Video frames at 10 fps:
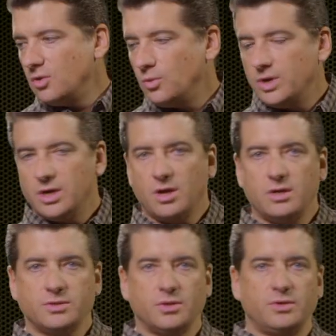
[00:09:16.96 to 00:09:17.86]
what it
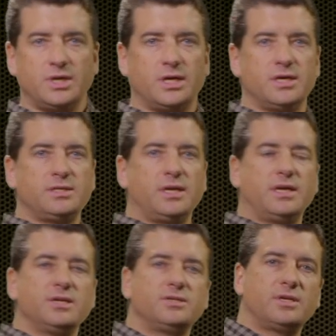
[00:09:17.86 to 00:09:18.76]
also does
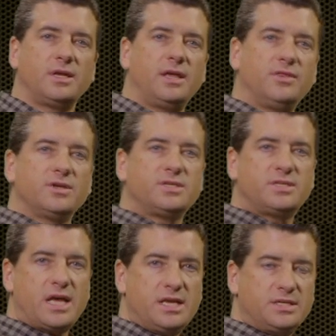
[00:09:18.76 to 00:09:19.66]
is in the
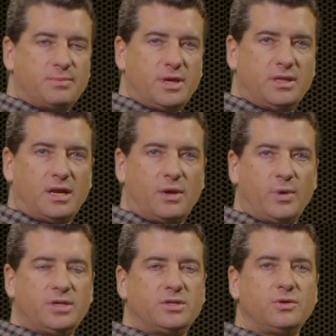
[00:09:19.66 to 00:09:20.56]
settings button that I
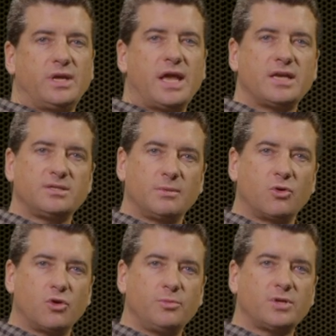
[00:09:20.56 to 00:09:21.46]
went to, it has
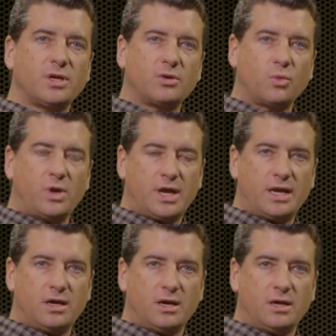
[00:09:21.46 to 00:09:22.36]
them grouped under one
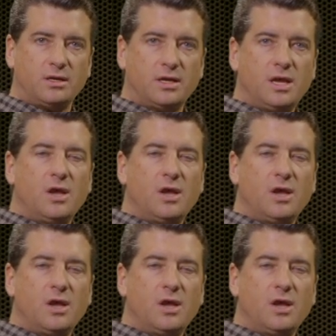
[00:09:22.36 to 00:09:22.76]
icon.